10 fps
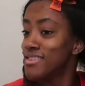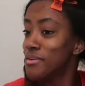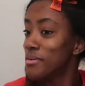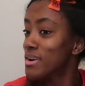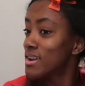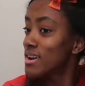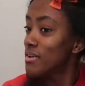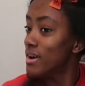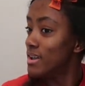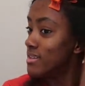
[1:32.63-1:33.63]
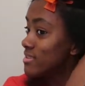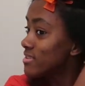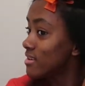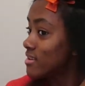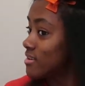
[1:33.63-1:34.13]
we're gonna go ahead and
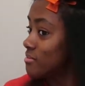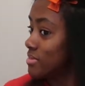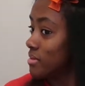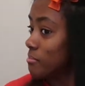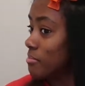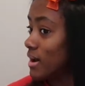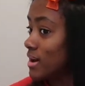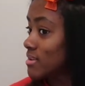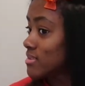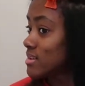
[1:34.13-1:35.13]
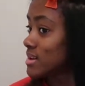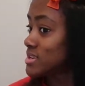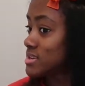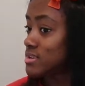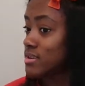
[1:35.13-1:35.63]
start out with the back
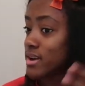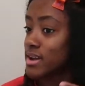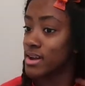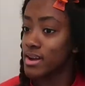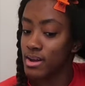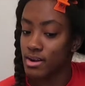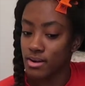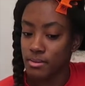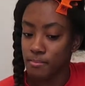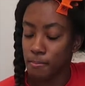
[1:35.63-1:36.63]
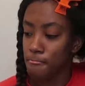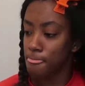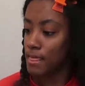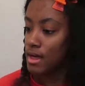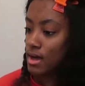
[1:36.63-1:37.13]
section right here.
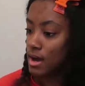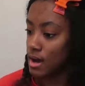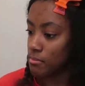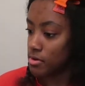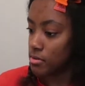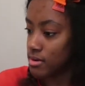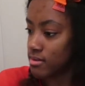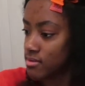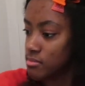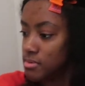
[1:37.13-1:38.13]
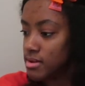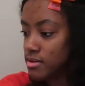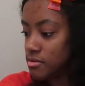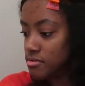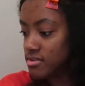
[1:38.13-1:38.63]
I'm going to be
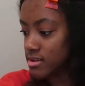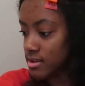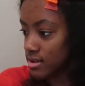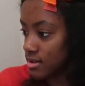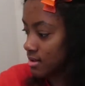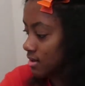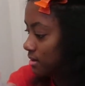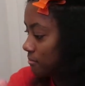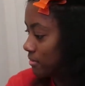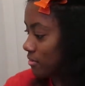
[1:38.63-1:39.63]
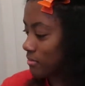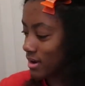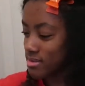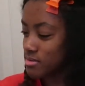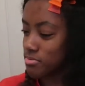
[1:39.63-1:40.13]
using my
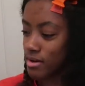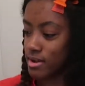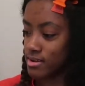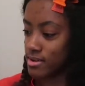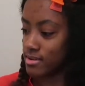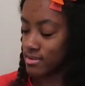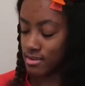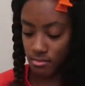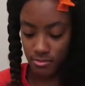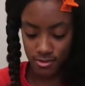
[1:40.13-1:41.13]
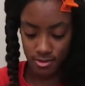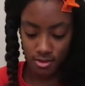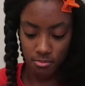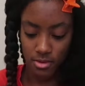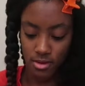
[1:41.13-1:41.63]
regular products. I'm just
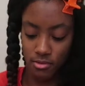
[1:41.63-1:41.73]
gonna be